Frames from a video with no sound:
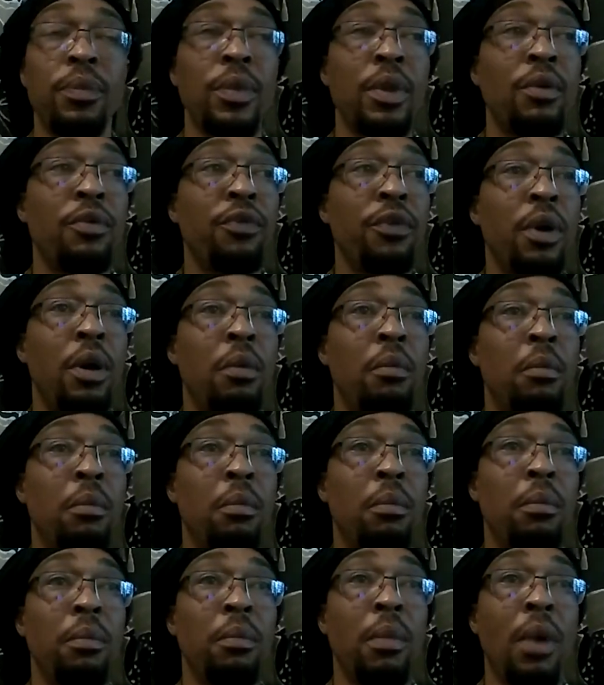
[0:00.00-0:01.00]
from
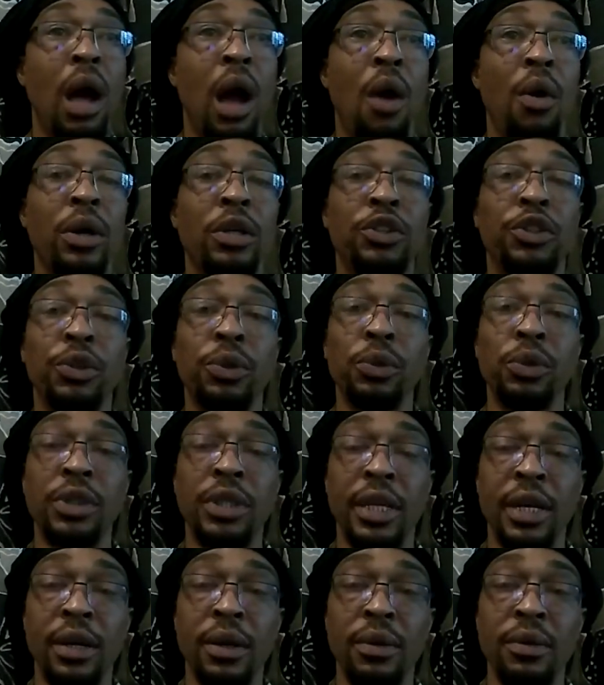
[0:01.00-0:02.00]
our true
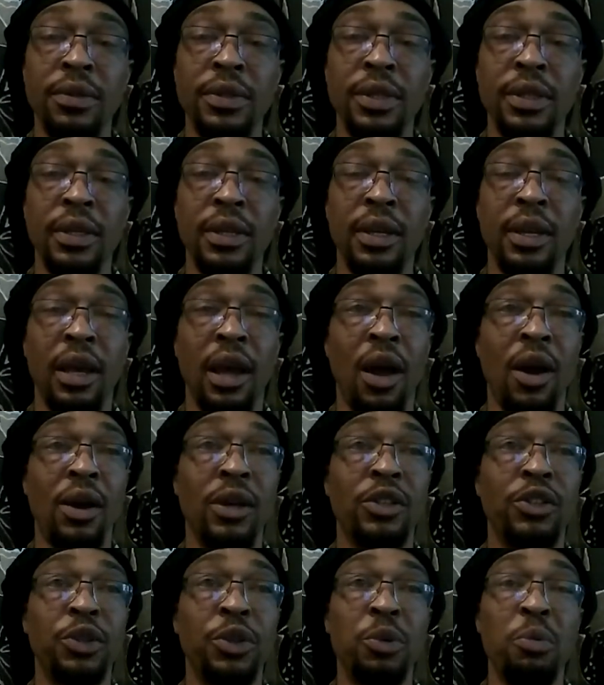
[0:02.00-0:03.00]
selves, our
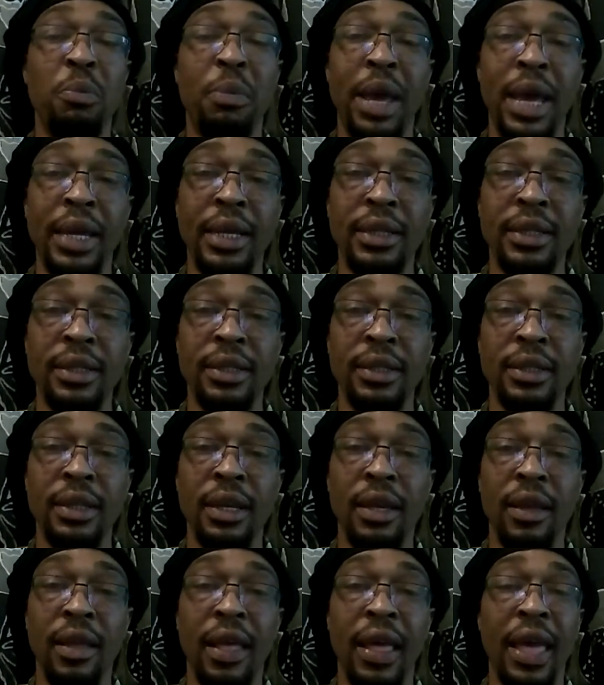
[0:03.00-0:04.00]
true base,
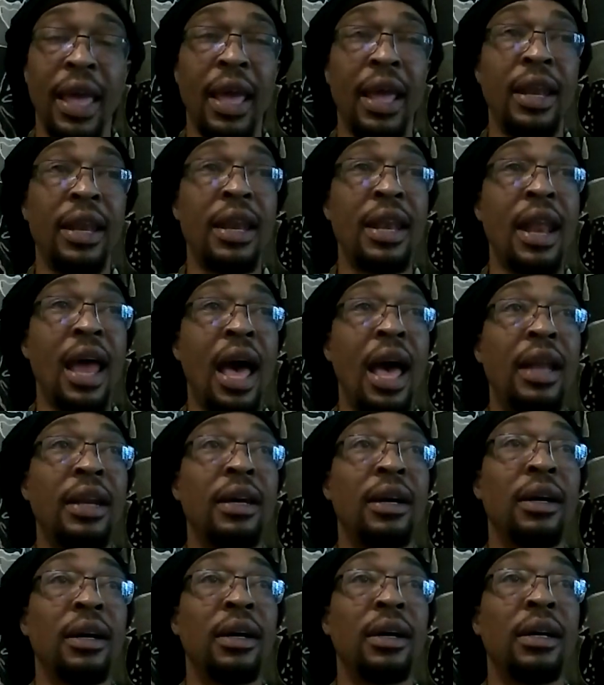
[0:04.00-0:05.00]
and not
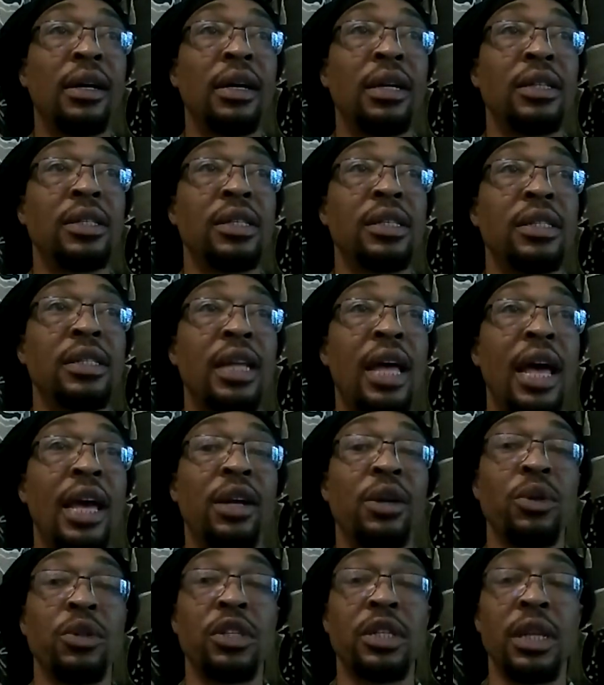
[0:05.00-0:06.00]
a
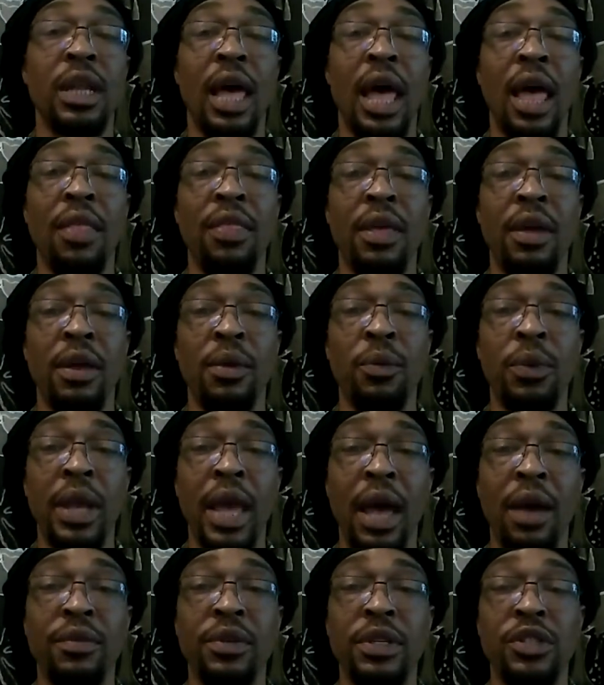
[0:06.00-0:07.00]
societal slot that we
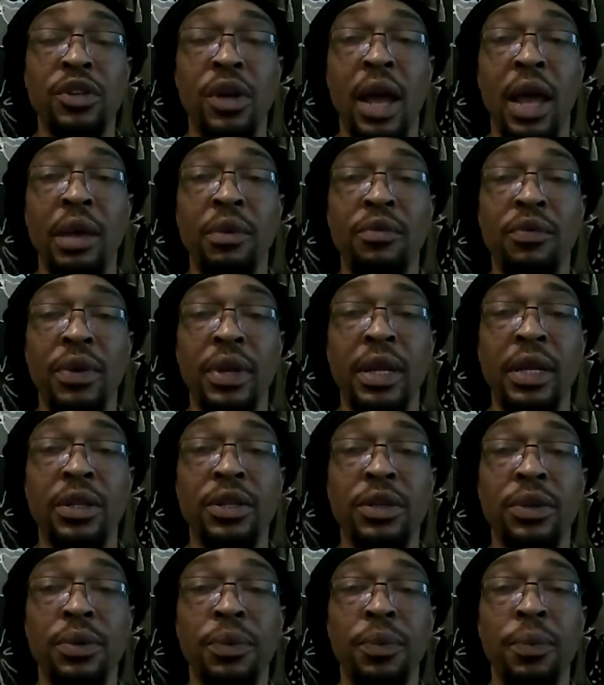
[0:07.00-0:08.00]
have to try and fit
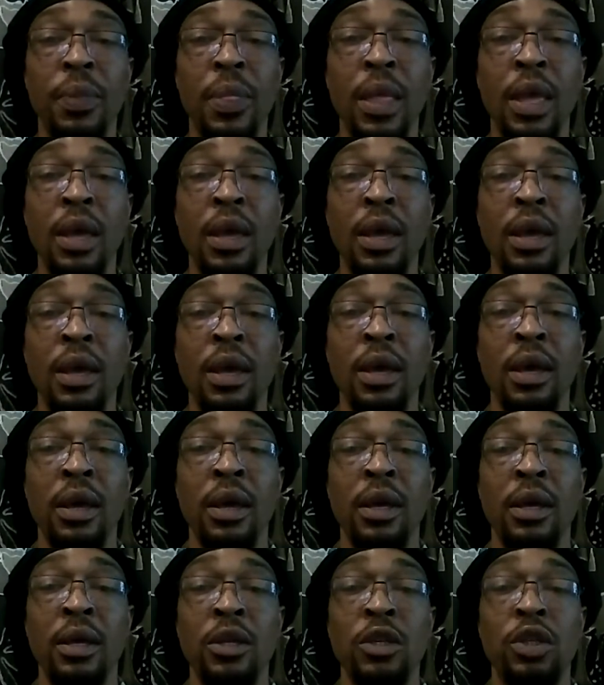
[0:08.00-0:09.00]
into.
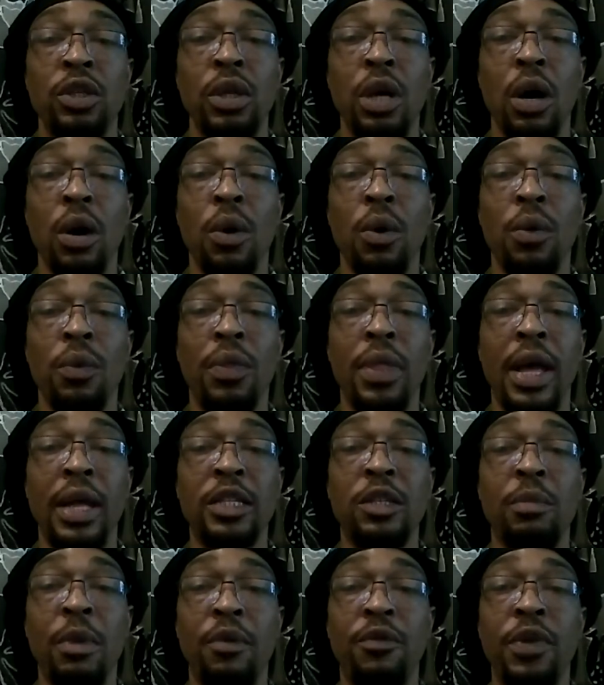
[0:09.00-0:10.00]
So
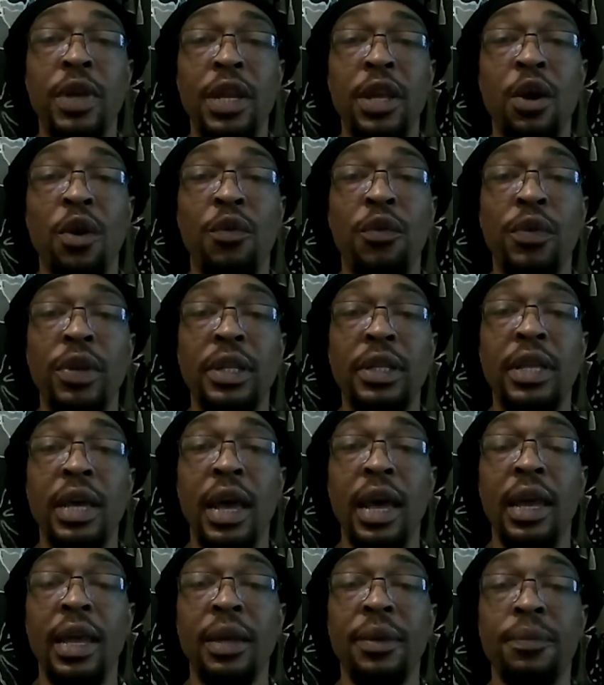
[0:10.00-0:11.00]
that's my video for
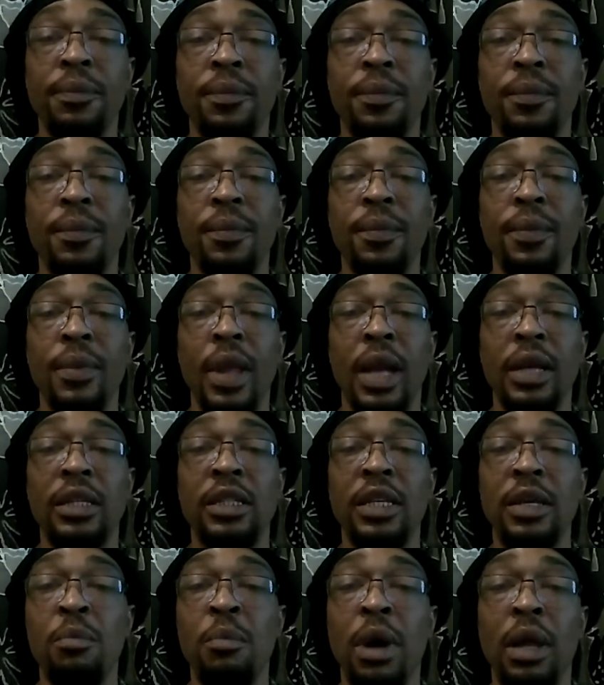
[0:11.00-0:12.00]
today. I
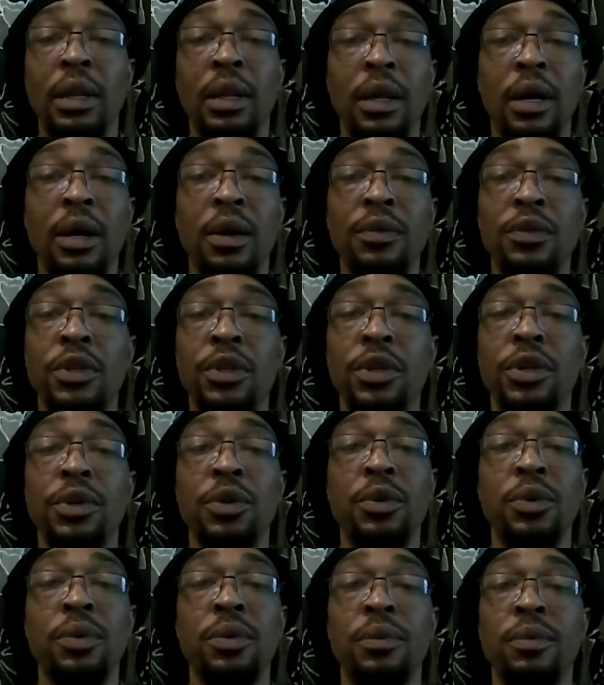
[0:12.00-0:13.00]
send my love to
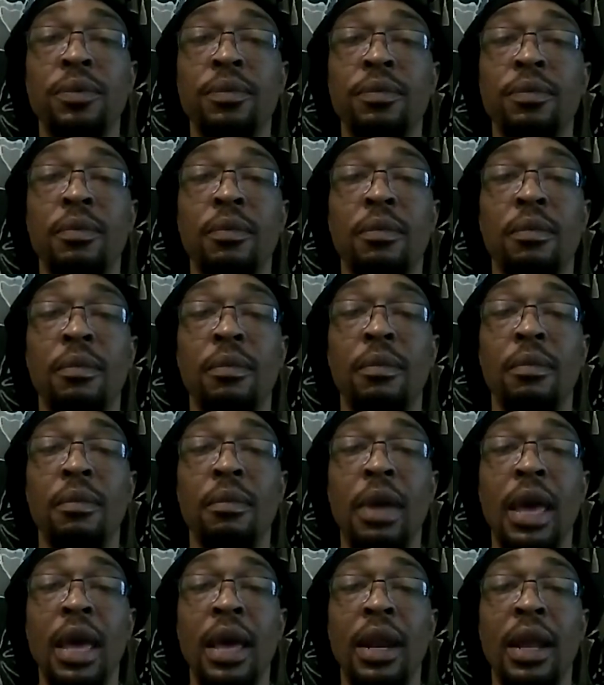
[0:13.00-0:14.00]
you. Man,